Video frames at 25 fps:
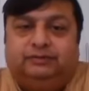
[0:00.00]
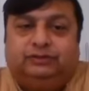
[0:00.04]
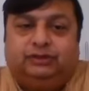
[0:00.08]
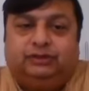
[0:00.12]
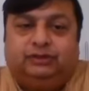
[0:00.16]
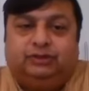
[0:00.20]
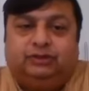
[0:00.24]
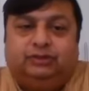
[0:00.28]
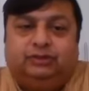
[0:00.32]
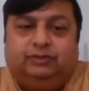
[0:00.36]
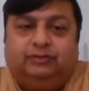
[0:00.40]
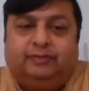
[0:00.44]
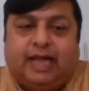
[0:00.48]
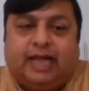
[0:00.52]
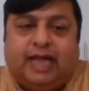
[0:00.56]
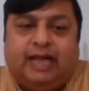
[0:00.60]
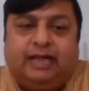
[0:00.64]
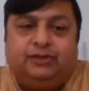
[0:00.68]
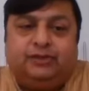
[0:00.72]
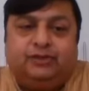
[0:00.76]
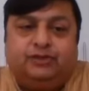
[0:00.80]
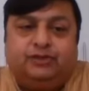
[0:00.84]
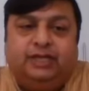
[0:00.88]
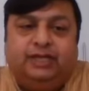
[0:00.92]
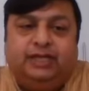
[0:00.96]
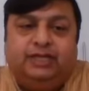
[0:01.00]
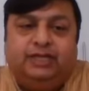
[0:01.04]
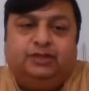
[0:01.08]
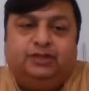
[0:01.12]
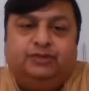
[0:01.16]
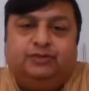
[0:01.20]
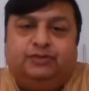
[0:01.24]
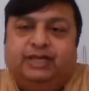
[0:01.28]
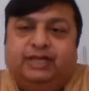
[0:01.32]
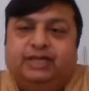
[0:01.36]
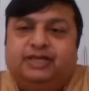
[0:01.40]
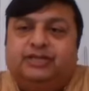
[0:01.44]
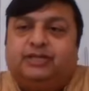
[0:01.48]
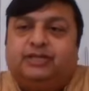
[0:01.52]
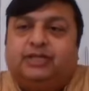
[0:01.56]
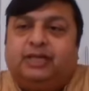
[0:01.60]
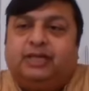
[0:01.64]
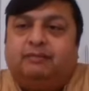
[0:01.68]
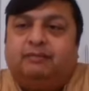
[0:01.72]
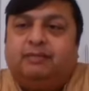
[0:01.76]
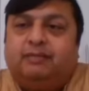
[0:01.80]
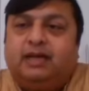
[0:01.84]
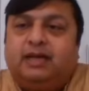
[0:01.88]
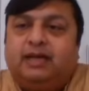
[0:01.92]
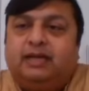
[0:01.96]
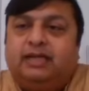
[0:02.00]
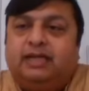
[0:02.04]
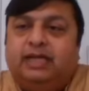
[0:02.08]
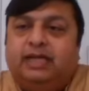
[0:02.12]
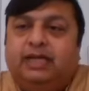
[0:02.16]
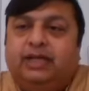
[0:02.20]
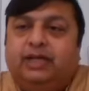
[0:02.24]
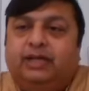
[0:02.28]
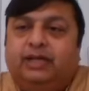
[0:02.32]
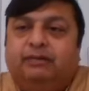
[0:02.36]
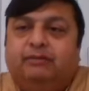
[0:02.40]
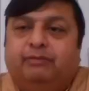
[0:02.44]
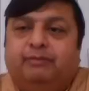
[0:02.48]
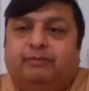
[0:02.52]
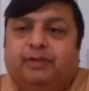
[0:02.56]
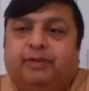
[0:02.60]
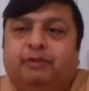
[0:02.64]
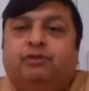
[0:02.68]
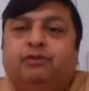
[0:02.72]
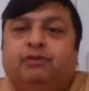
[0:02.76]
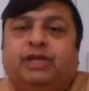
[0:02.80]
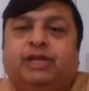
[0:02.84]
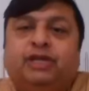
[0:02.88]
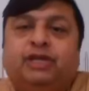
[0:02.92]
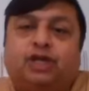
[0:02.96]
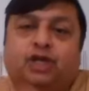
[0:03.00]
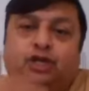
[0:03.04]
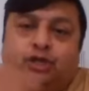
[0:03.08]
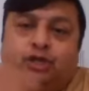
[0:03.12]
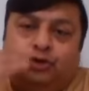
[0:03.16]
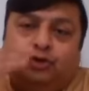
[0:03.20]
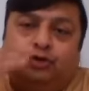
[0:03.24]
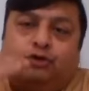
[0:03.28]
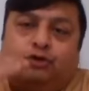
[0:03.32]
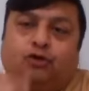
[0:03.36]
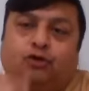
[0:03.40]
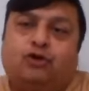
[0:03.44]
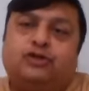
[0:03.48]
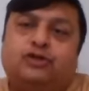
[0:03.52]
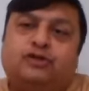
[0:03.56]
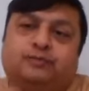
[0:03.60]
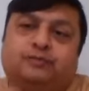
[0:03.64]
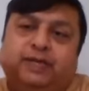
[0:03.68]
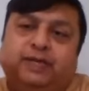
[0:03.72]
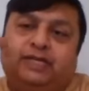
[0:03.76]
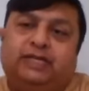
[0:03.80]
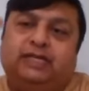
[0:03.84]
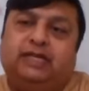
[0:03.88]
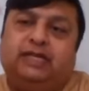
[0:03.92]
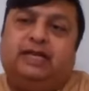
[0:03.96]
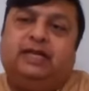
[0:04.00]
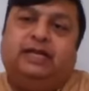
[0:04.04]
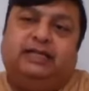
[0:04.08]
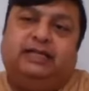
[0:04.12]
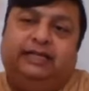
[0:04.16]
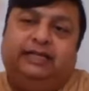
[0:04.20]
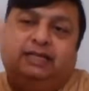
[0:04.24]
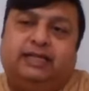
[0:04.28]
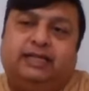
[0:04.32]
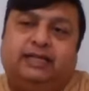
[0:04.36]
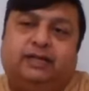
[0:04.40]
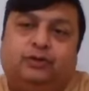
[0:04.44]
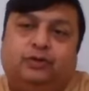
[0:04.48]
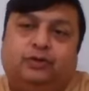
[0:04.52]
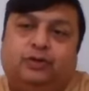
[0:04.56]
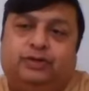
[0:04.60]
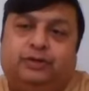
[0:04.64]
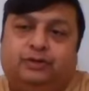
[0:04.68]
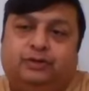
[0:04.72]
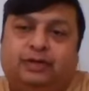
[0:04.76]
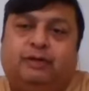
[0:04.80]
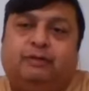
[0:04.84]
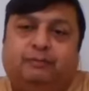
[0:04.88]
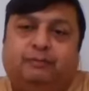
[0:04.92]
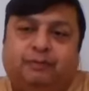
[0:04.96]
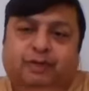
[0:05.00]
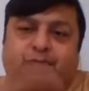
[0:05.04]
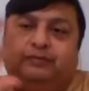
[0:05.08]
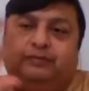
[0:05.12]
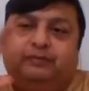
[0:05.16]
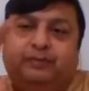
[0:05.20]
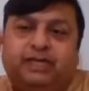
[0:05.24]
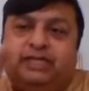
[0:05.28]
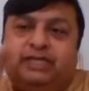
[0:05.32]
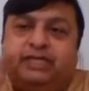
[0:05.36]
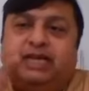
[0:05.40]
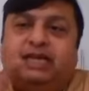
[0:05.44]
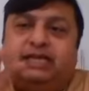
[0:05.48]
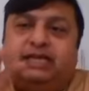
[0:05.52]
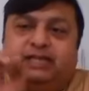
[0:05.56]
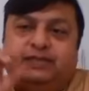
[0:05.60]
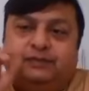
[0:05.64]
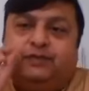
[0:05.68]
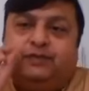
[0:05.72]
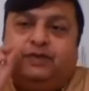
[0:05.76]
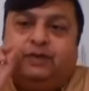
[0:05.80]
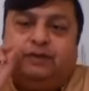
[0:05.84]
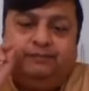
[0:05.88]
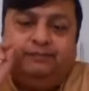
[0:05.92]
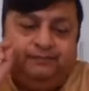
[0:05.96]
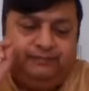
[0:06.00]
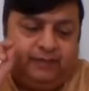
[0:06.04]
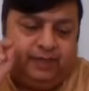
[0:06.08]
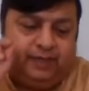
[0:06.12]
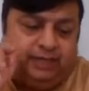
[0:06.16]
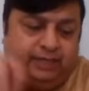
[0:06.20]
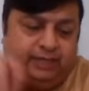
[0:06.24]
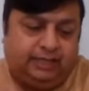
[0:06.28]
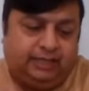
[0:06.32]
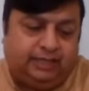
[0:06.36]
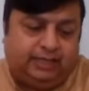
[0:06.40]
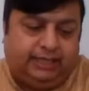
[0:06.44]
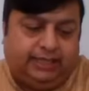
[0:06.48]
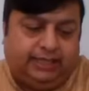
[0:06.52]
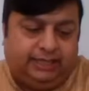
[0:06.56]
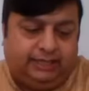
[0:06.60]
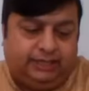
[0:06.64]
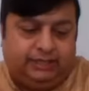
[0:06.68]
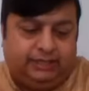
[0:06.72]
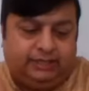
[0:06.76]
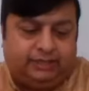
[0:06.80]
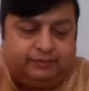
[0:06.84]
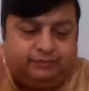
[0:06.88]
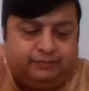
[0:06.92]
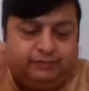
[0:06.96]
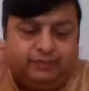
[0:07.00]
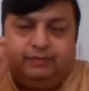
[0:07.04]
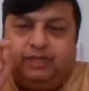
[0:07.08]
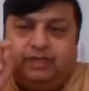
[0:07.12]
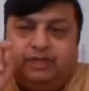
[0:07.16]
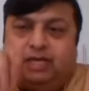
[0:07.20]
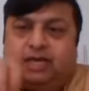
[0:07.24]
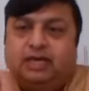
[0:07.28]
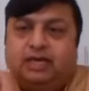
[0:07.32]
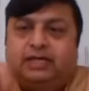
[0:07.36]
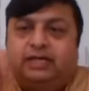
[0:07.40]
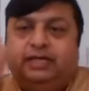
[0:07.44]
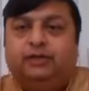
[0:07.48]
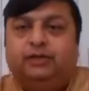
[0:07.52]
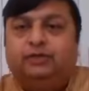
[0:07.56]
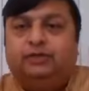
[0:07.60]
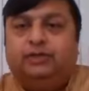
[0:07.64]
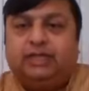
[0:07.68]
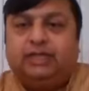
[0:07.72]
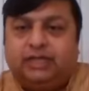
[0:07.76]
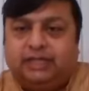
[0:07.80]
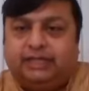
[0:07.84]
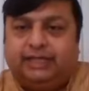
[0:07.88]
So actually, to reach gamma, you need not to cross beta and then go into gamma, because beta is from 13 to